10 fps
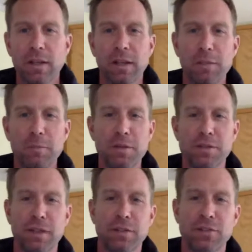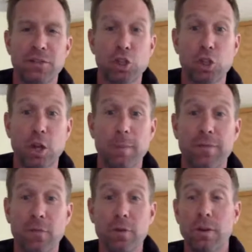in music it's the sharp
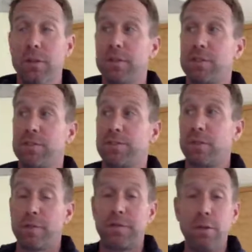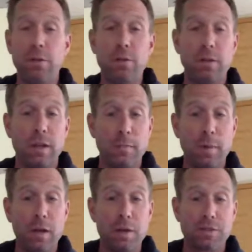4, and this is for the flute and
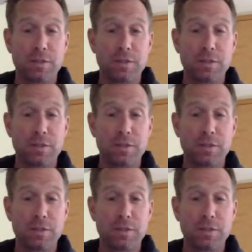bells.